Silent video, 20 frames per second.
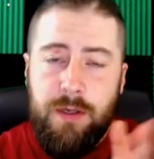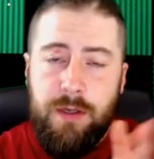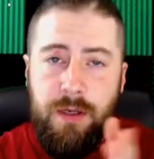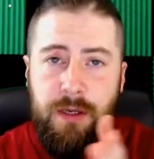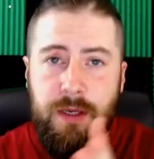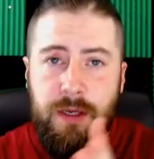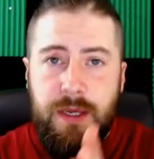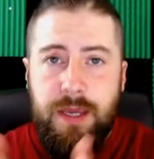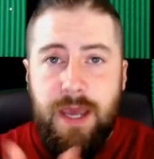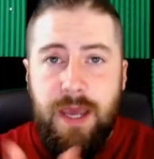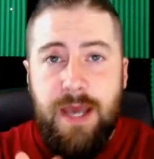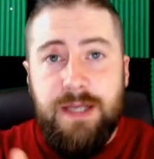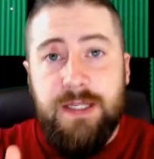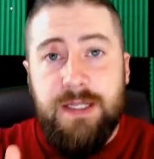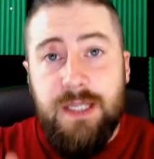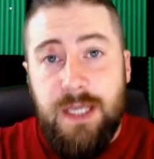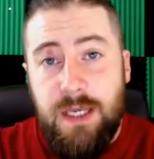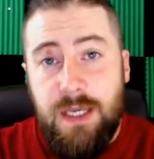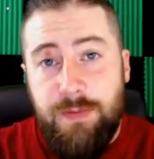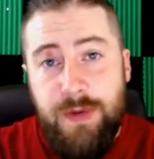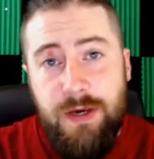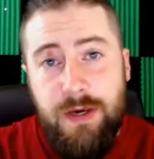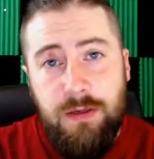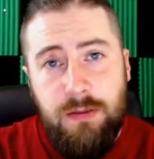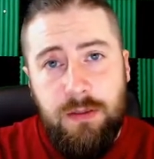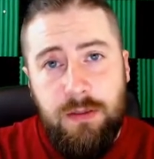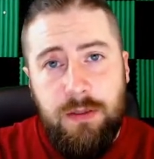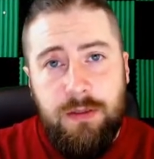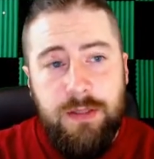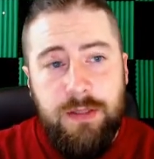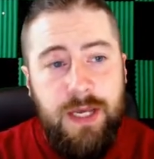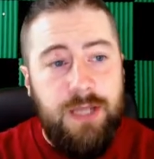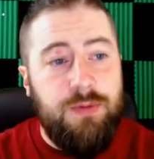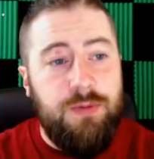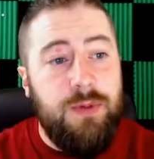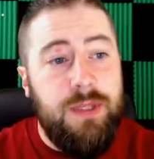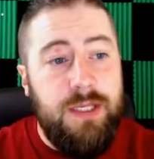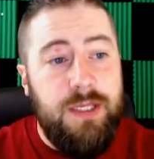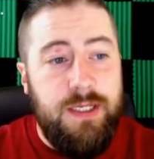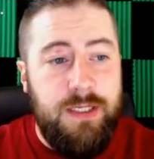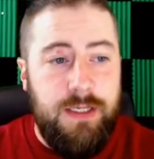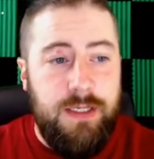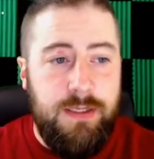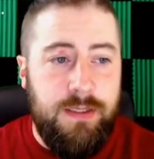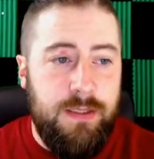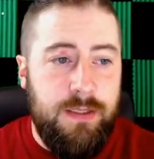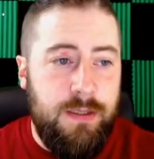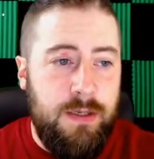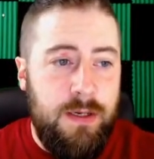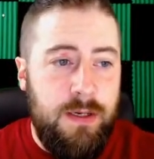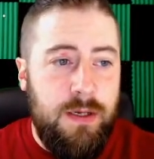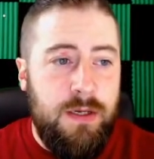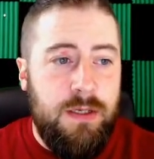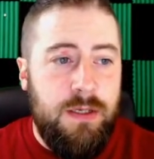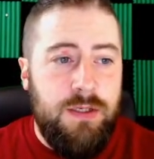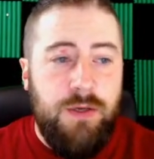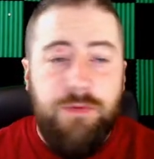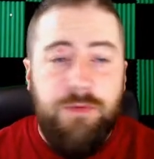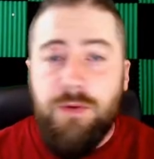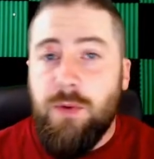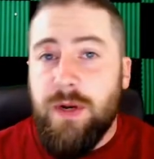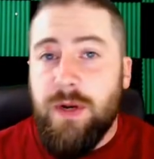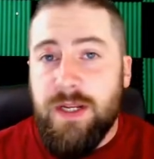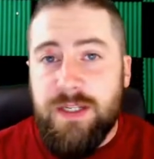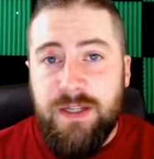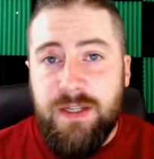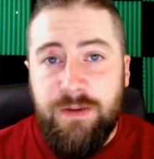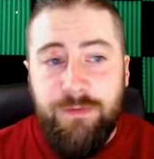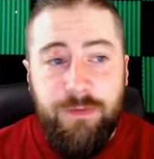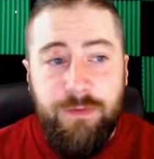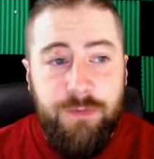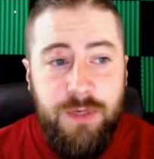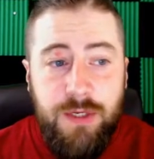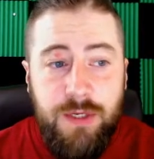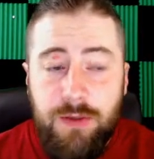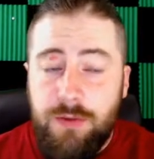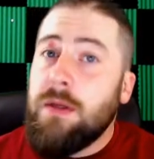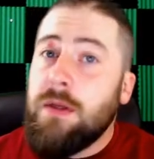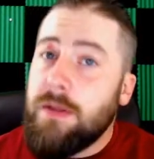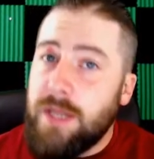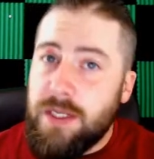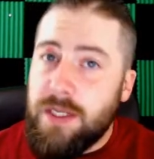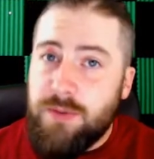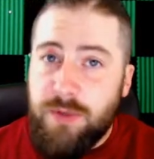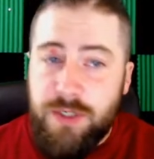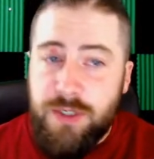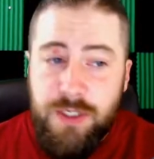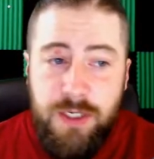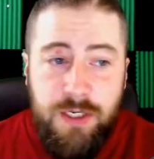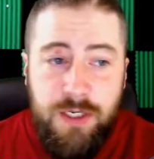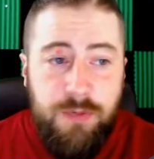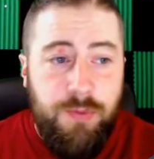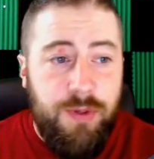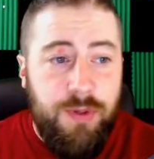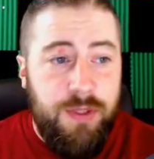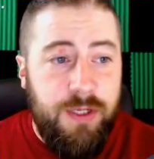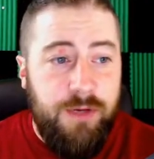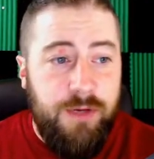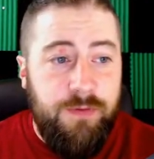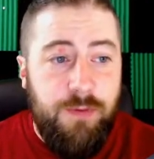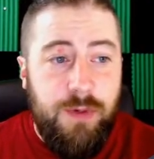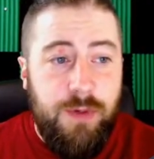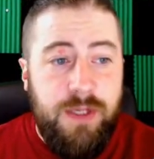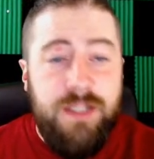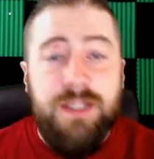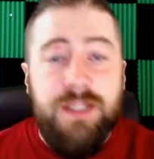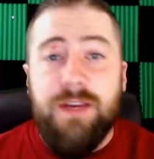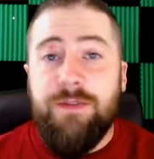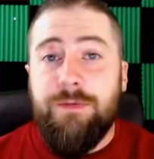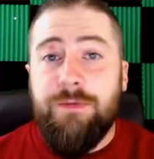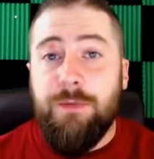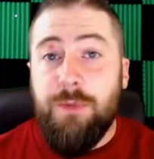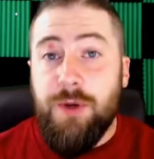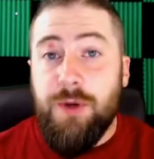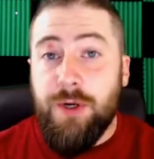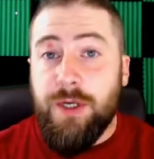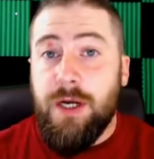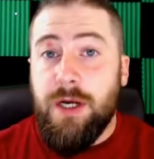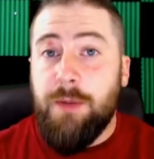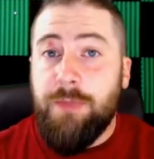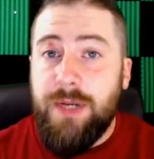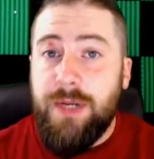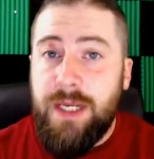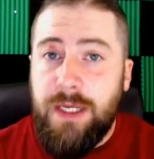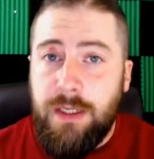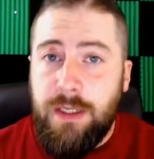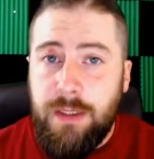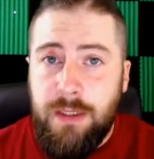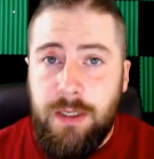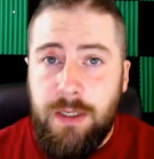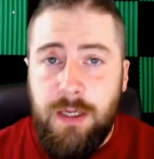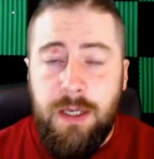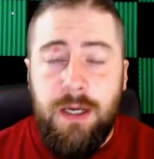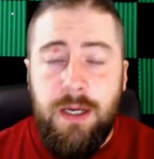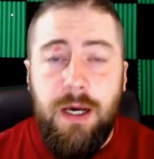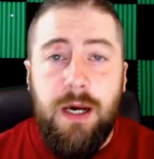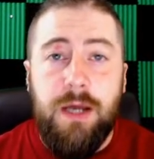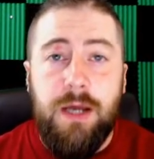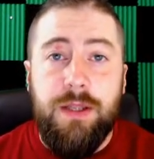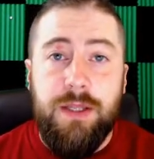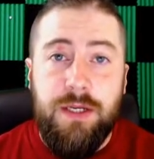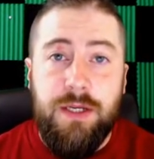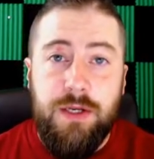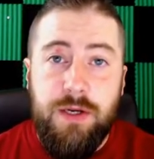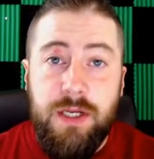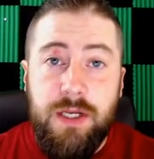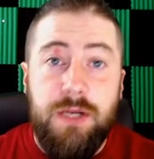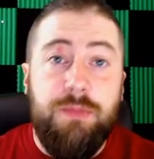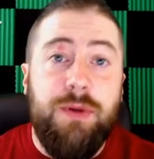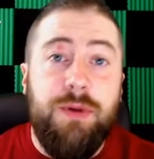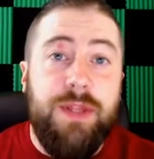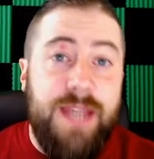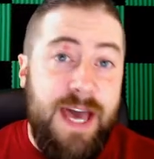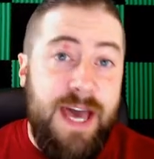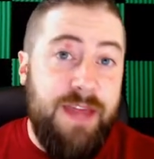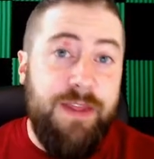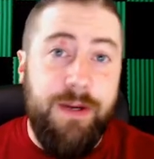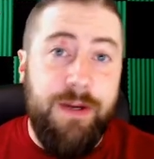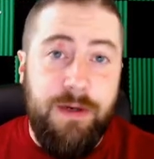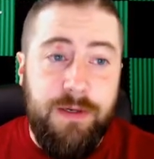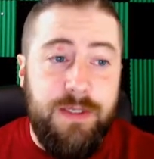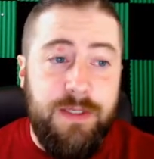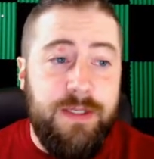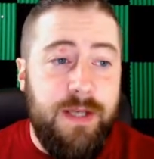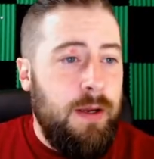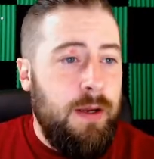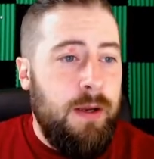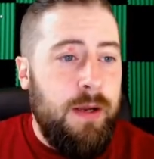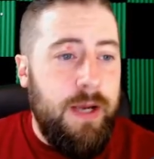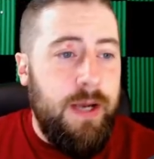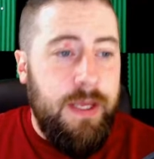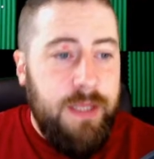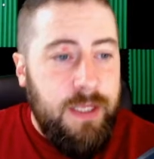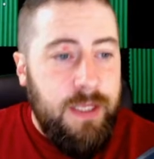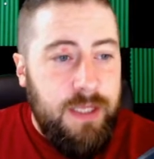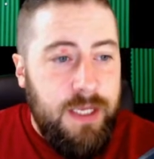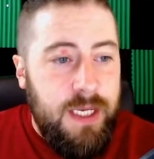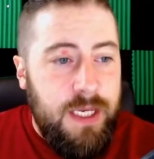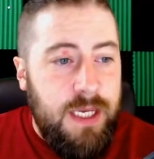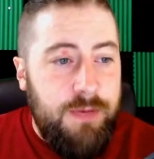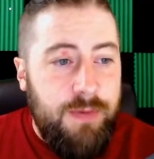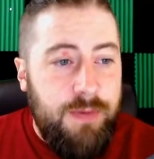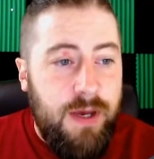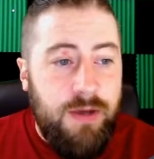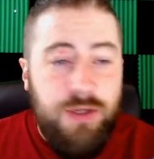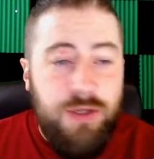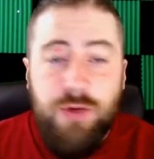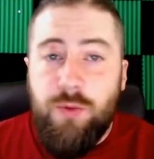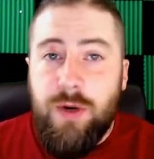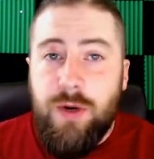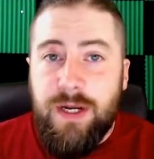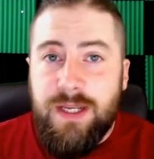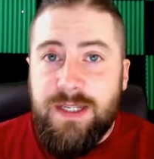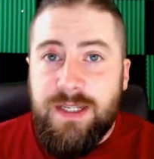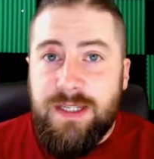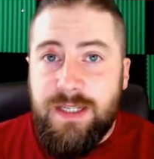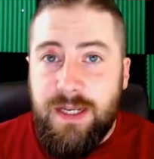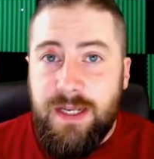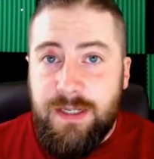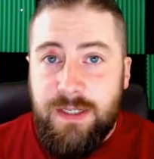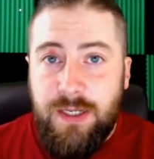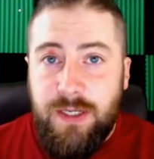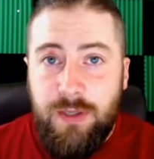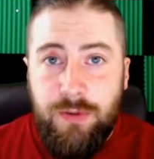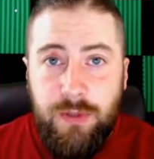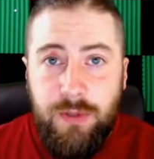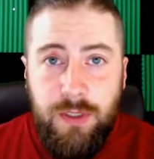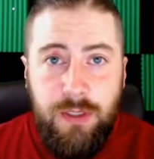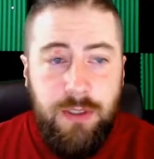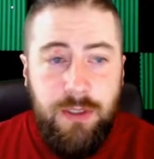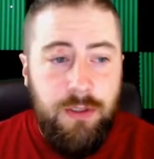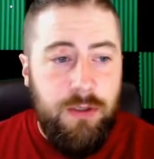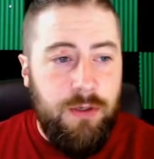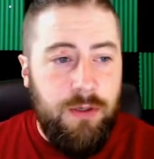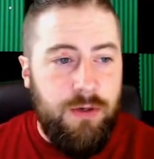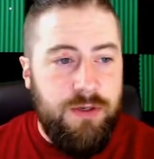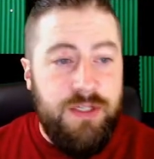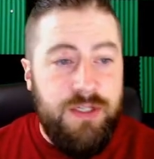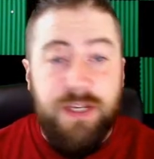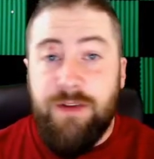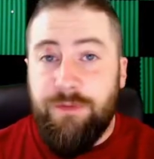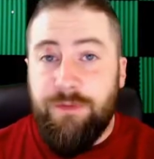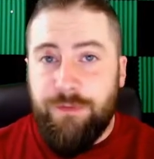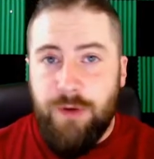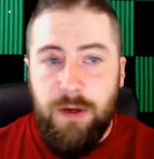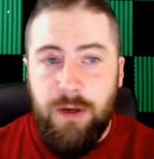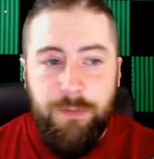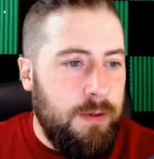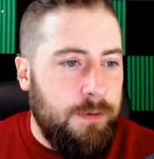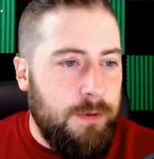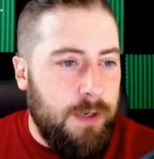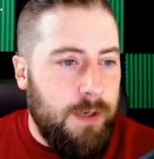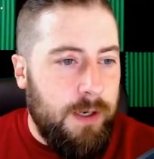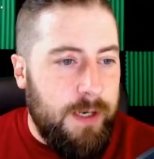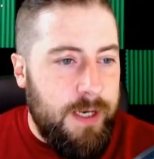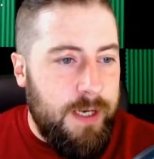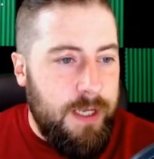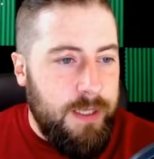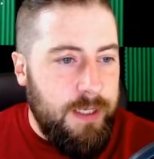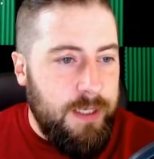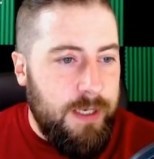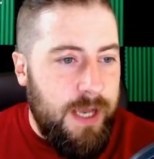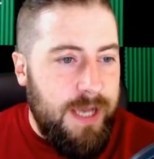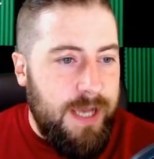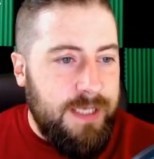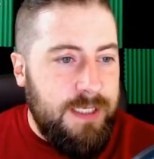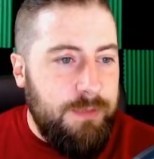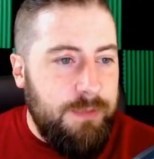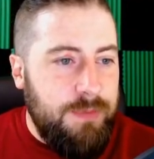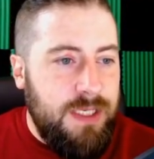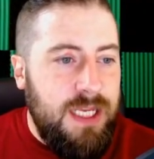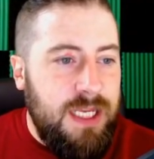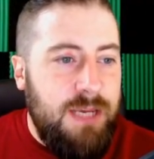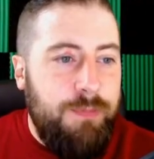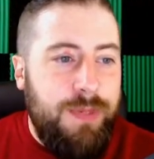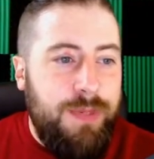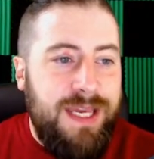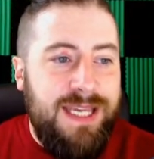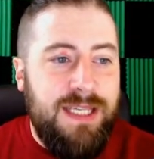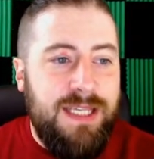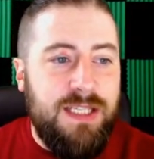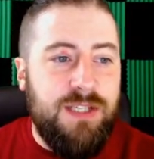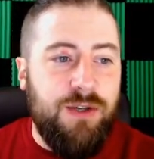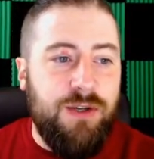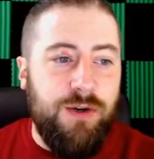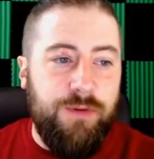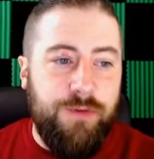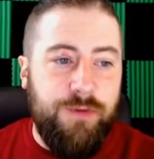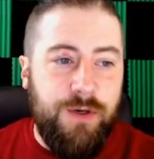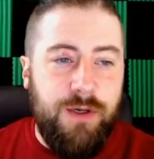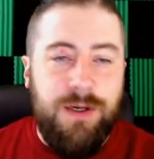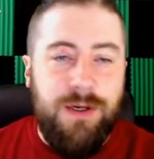it has the email. That's what this is. So if you want it sent from you, that's what you need to put there. If you want it sent from your company, uh, then you need to put that there instead. And then the email you want it sent to or sent from. All right. And then SMTP server.